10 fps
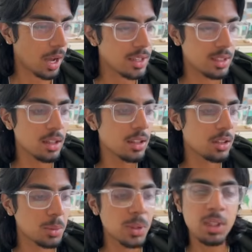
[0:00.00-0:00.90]
Ideally, you
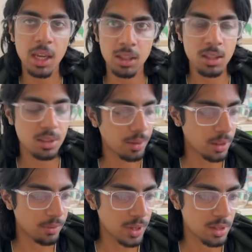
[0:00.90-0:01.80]
would get this for the
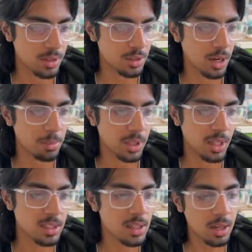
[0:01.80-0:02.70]
figures, right? But
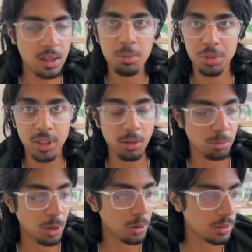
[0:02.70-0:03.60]
that's not a complete
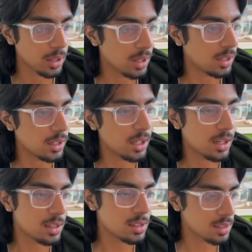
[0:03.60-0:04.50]
Rogue. Nia
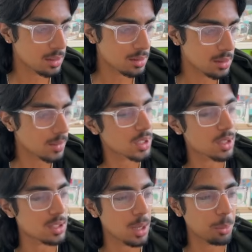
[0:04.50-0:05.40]
is exclusive to the
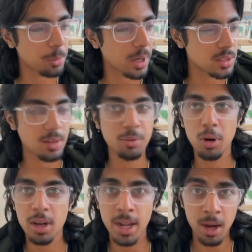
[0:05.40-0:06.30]
Temple Bounty
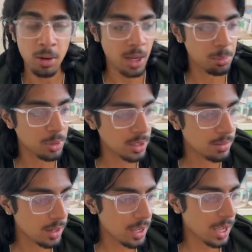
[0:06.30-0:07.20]
for now, I believe,
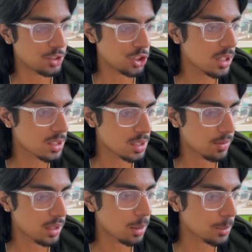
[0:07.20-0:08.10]
and she doesn't even
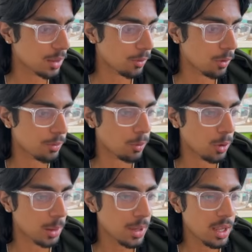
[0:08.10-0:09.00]
come in her full
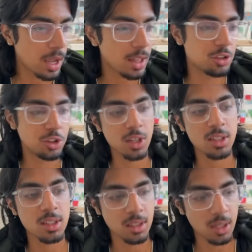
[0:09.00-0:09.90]
form, and the Drix
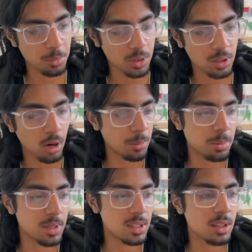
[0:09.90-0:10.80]
doesn't come with their armor
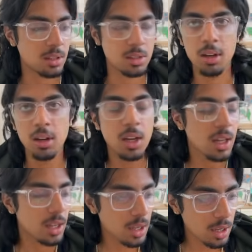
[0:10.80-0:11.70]
piece either, so
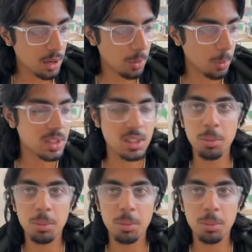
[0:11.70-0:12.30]
what's the